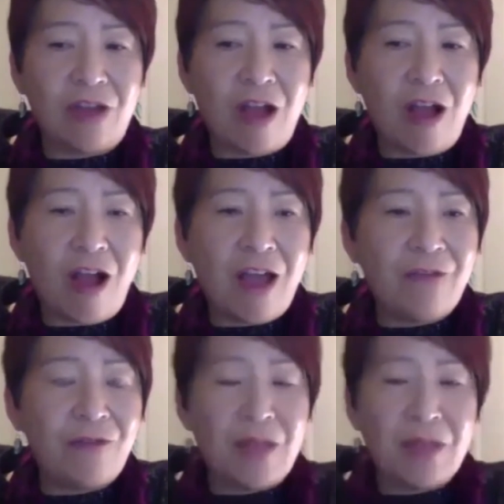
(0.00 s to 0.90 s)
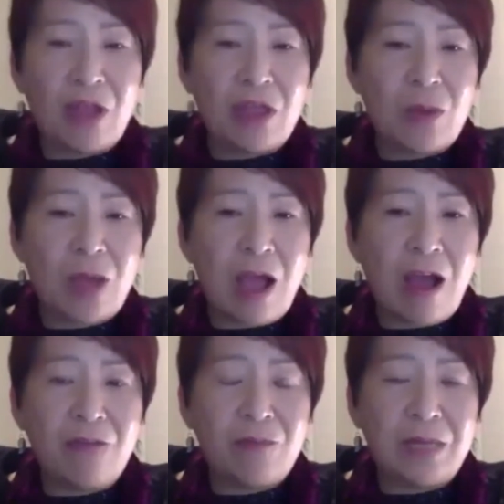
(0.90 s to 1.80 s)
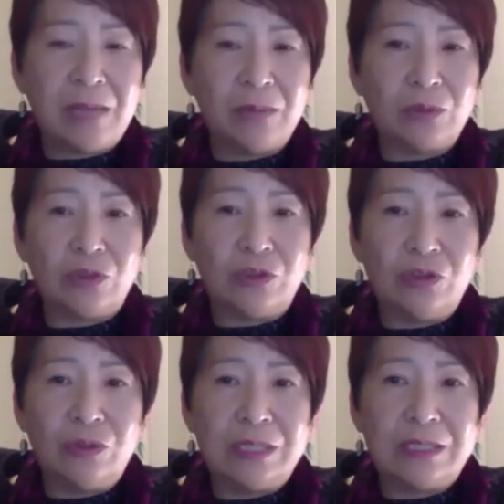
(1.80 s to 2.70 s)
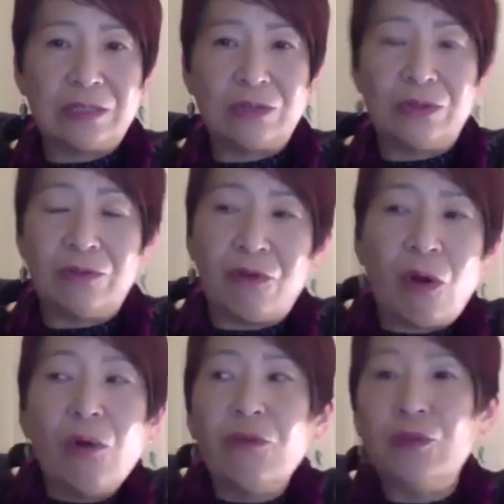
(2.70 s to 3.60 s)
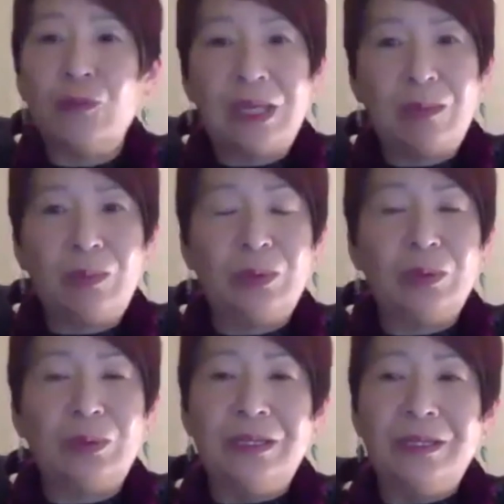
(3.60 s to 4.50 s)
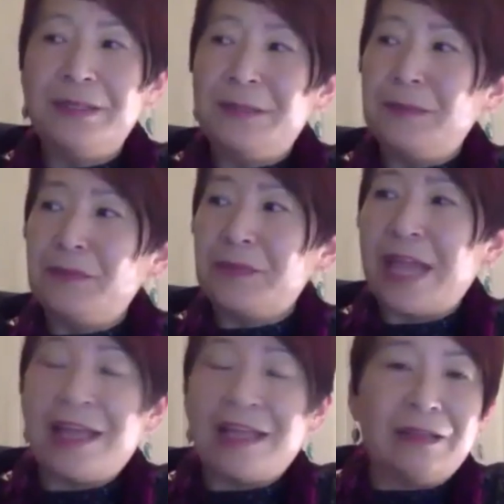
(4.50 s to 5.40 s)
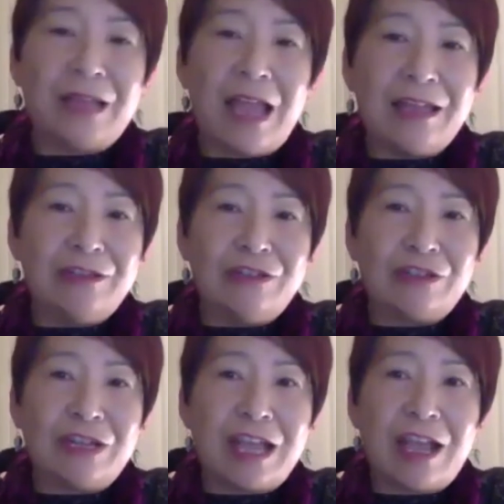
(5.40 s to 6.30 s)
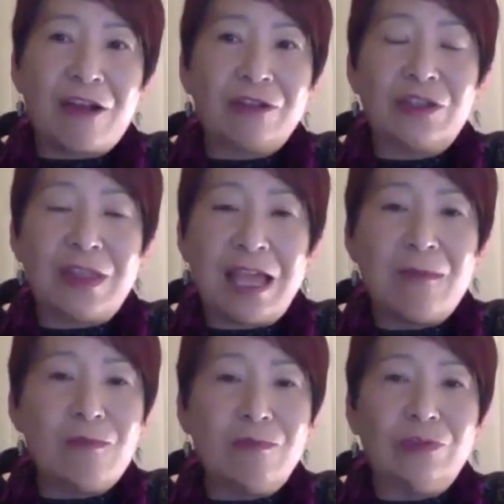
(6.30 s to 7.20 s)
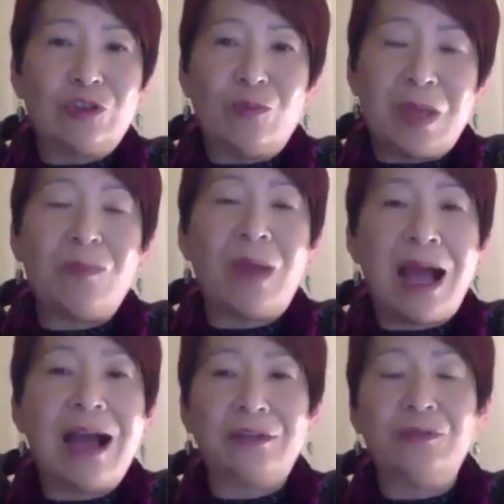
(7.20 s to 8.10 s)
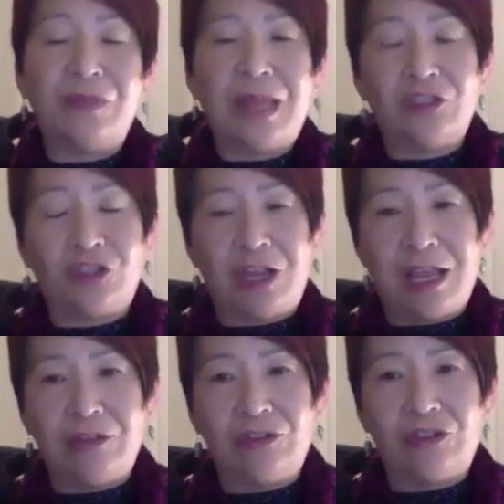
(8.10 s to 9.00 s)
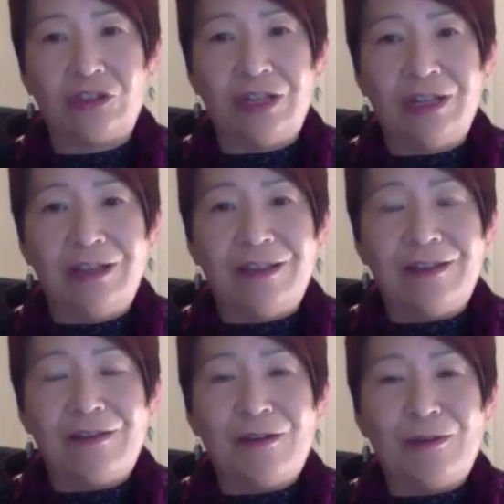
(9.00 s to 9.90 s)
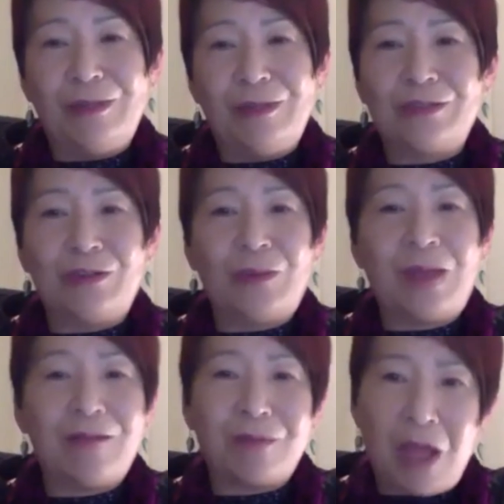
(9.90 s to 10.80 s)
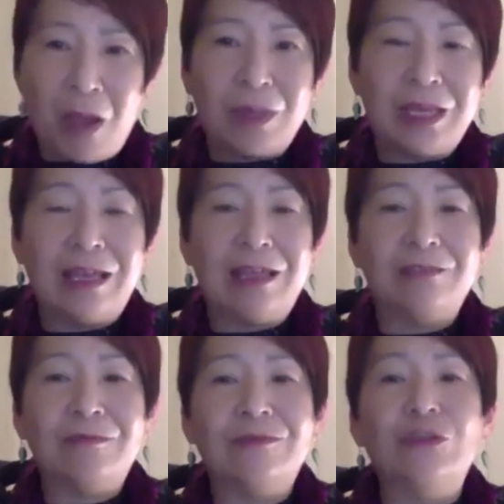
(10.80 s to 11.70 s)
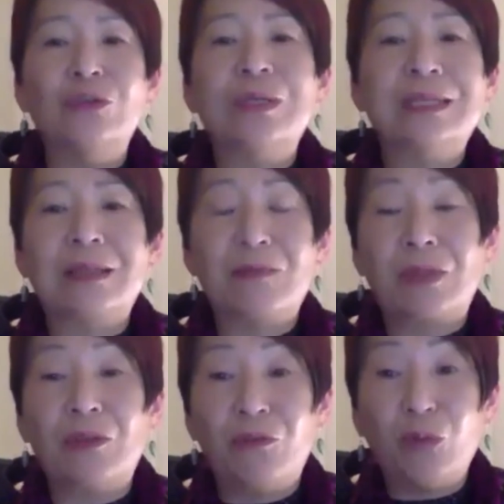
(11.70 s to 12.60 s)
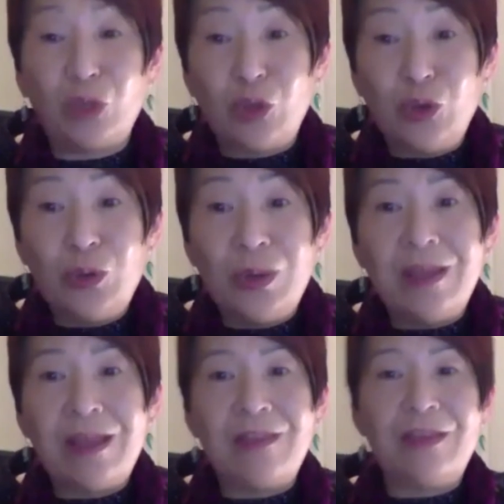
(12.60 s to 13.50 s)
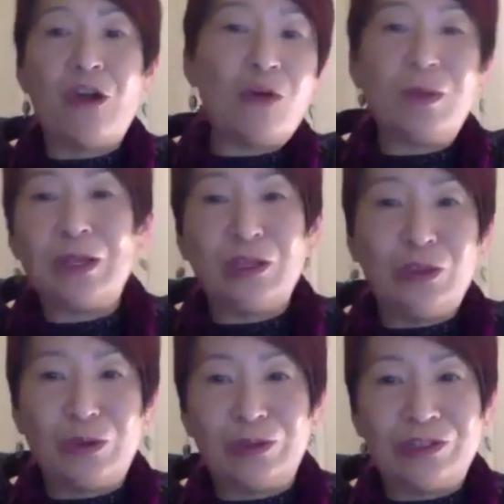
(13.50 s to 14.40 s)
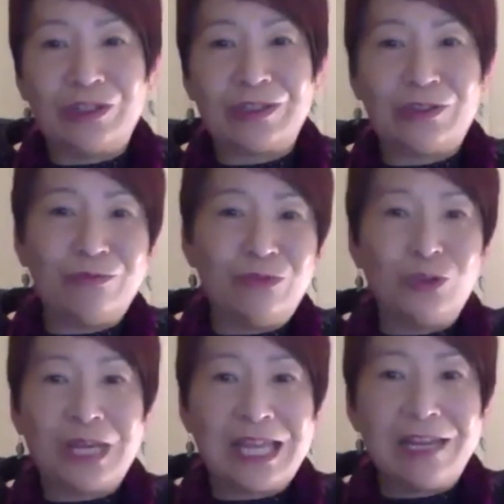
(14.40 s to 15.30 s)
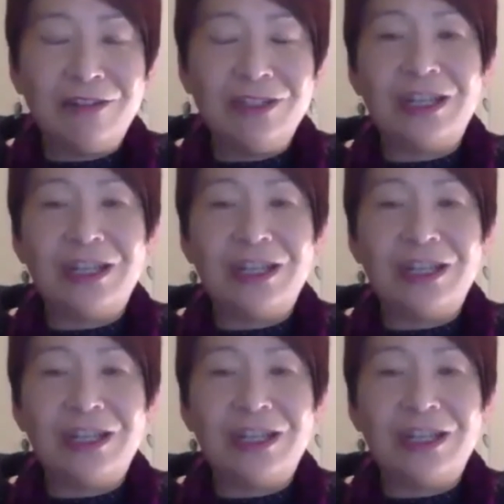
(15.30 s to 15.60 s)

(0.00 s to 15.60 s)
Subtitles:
I've found the only way I've been able to do it is to involve people and encourage them to be part of that change. It's not about coming and doing something for you and then hoping you can just join in on it,